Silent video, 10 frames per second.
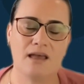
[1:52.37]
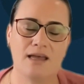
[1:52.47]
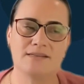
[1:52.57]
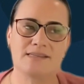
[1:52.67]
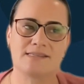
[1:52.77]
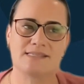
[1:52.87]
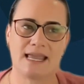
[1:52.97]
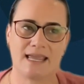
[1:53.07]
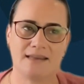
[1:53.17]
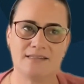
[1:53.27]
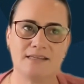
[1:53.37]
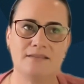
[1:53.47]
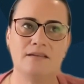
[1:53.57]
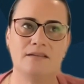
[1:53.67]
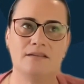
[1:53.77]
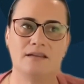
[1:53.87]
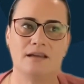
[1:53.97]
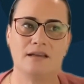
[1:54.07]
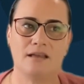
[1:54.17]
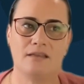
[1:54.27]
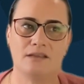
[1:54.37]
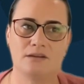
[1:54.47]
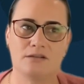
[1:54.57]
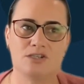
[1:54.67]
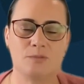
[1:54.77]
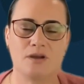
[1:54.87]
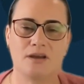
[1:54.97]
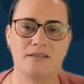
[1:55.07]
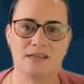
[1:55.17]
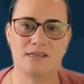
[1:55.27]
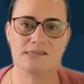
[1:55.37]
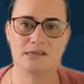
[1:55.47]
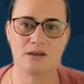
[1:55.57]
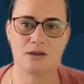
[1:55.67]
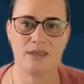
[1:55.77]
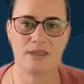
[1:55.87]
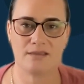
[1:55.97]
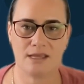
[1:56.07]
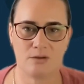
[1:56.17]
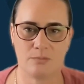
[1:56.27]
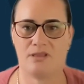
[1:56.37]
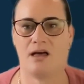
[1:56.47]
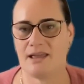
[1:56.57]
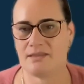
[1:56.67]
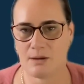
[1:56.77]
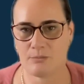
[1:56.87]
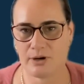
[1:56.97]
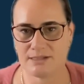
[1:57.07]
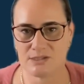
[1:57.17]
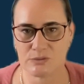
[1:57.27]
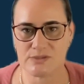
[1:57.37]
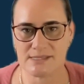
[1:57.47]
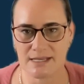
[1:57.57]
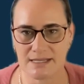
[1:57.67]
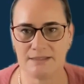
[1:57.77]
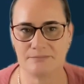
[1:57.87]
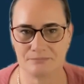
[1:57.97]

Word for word: understanding and the knowledge behind things so that we can then apply in that practical setting.